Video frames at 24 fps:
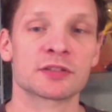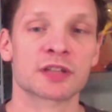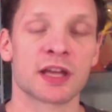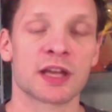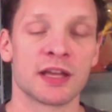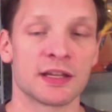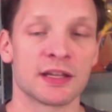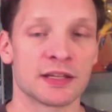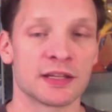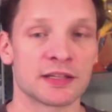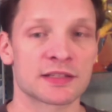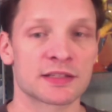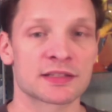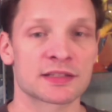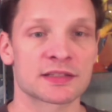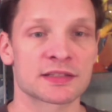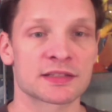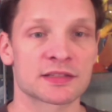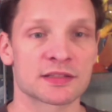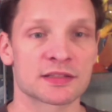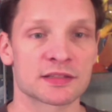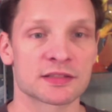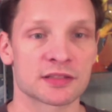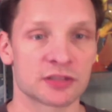and
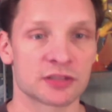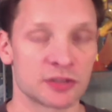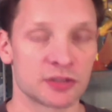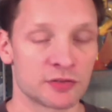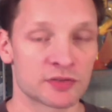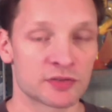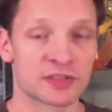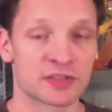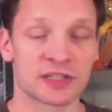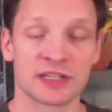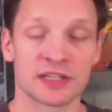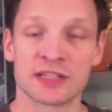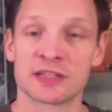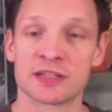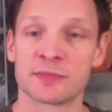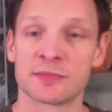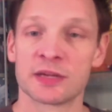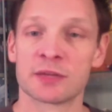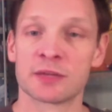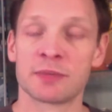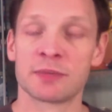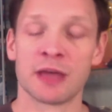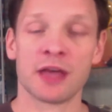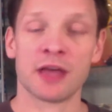it's you see the
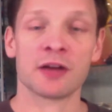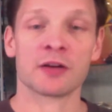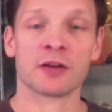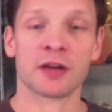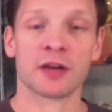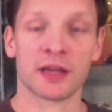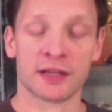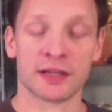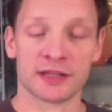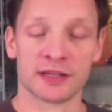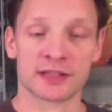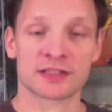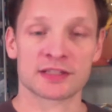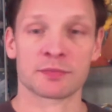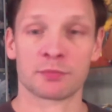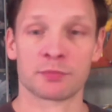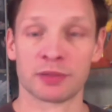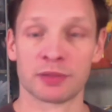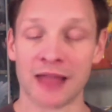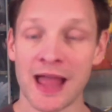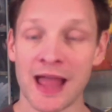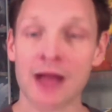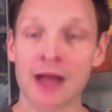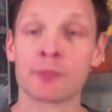big panel, and it's
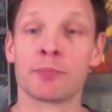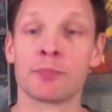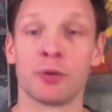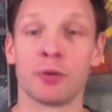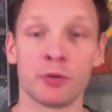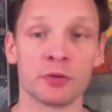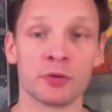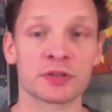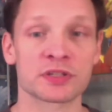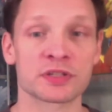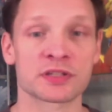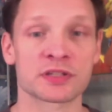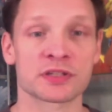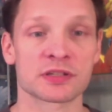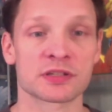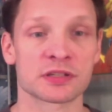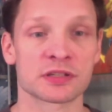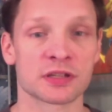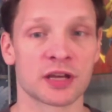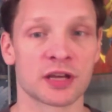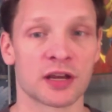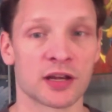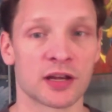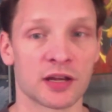Black Bolt,
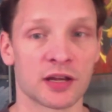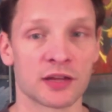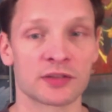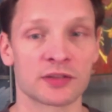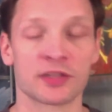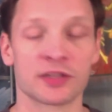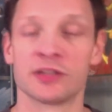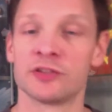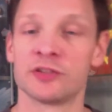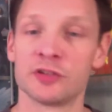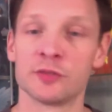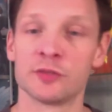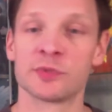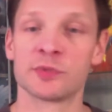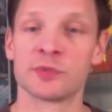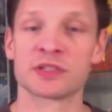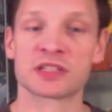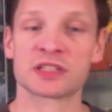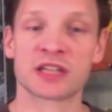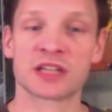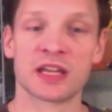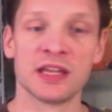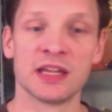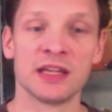the
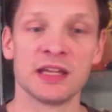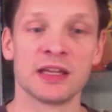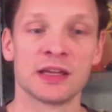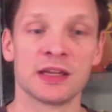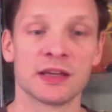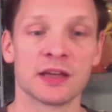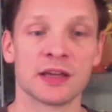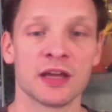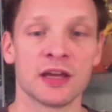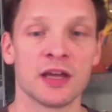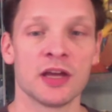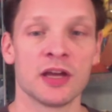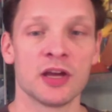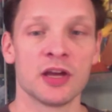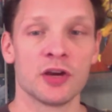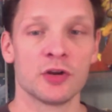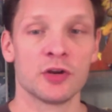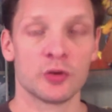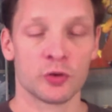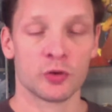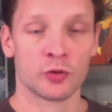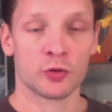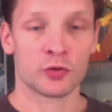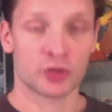Inhumans king,
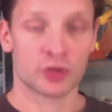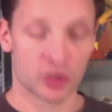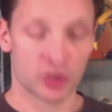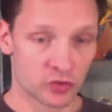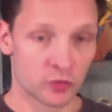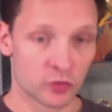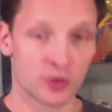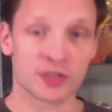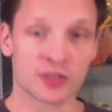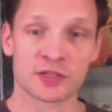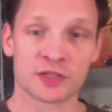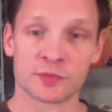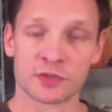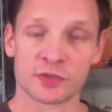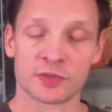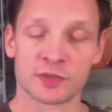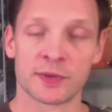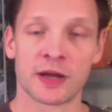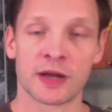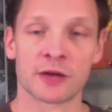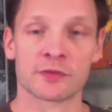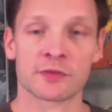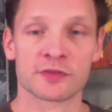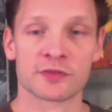who destroys him with the
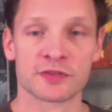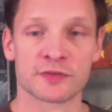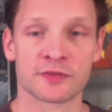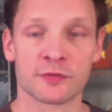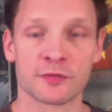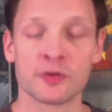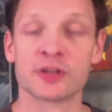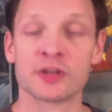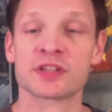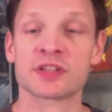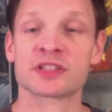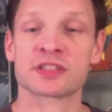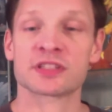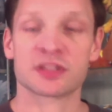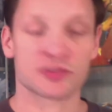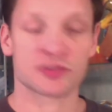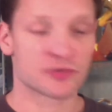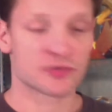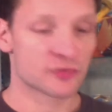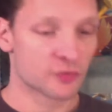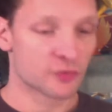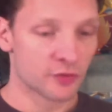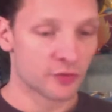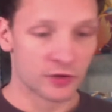power of his voice,
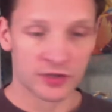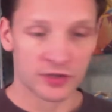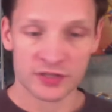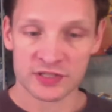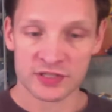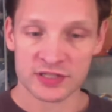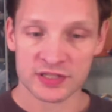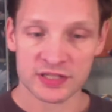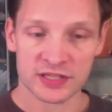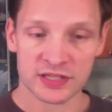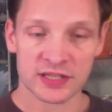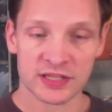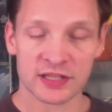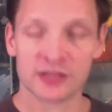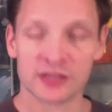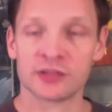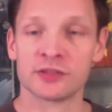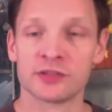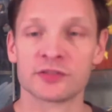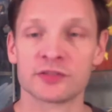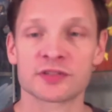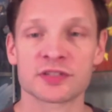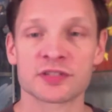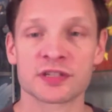
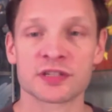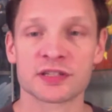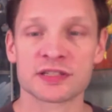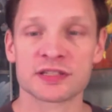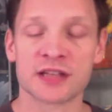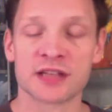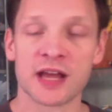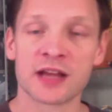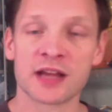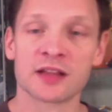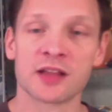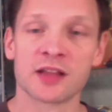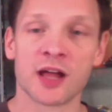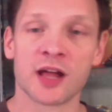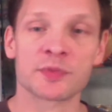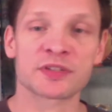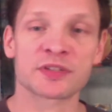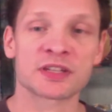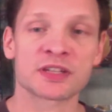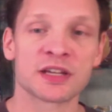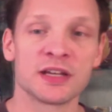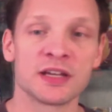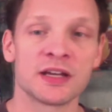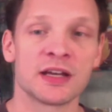kills
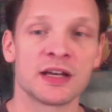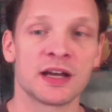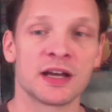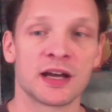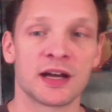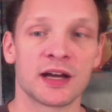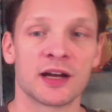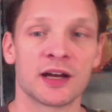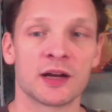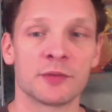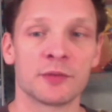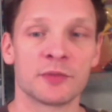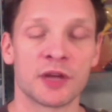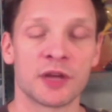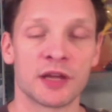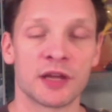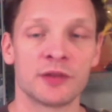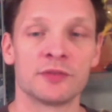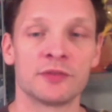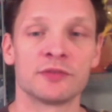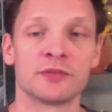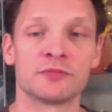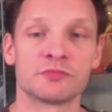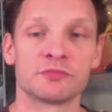Cyclops,
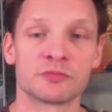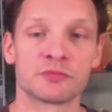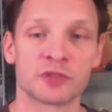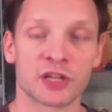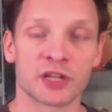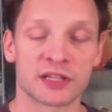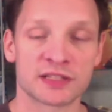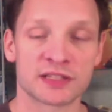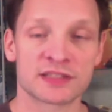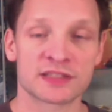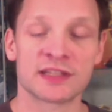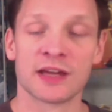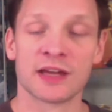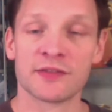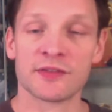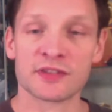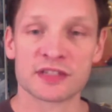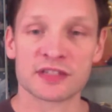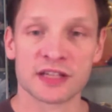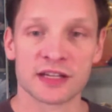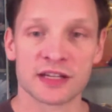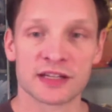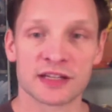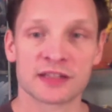and it's
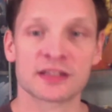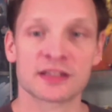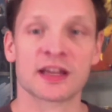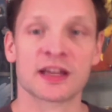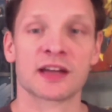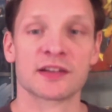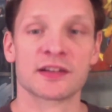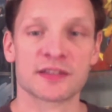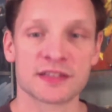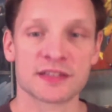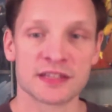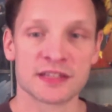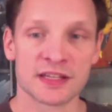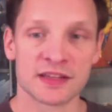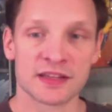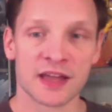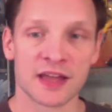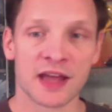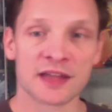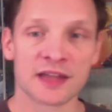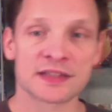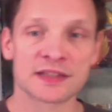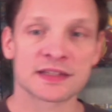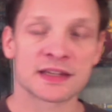devastating to kind of see
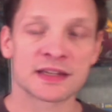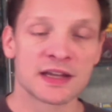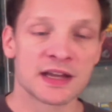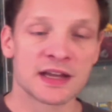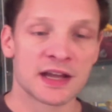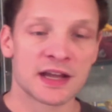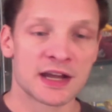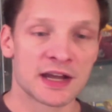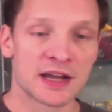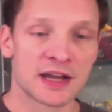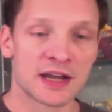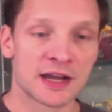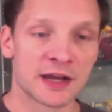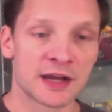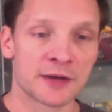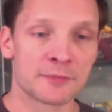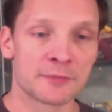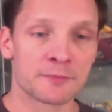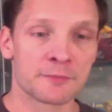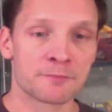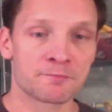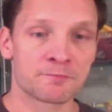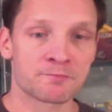that. Um,